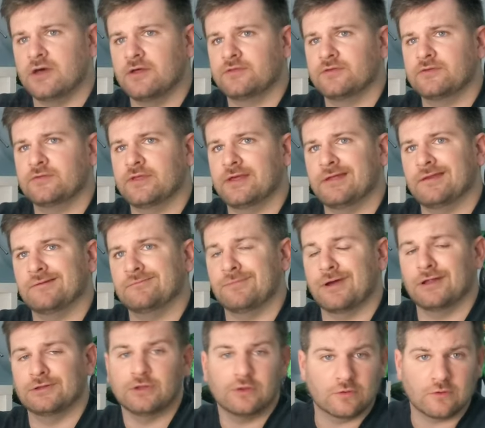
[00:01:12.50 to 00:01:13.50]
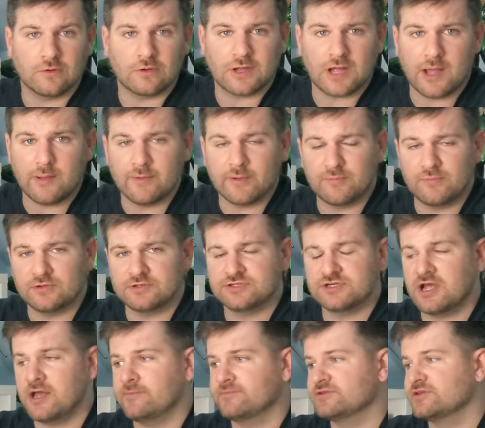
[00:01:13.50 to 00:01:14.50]
other than my local comic book
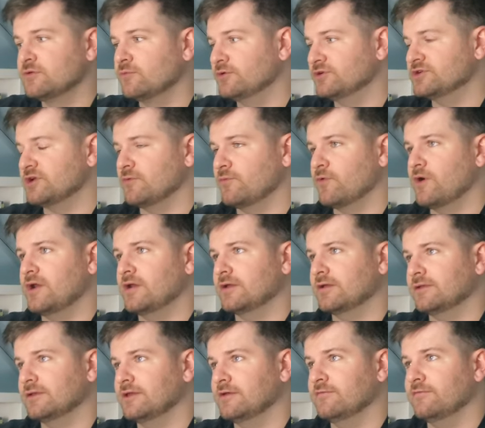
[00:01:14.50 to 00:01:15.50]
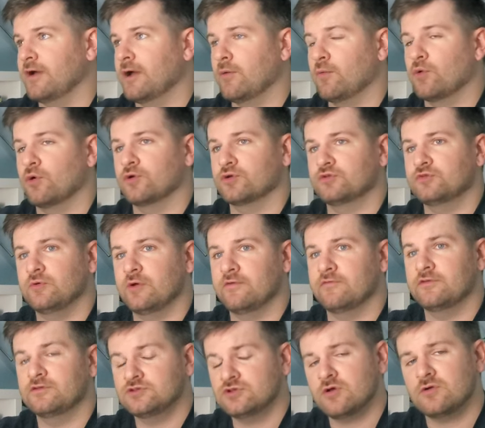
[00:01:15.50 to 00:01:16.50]
shops, which ironically, if I were to
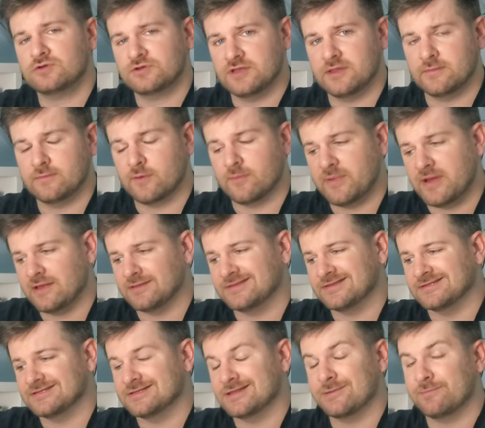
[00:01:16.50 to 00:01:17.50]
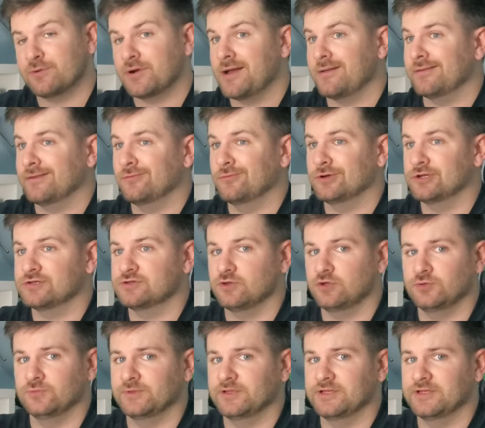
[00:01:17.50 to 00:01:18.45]
have talked to them about this, they probably would have told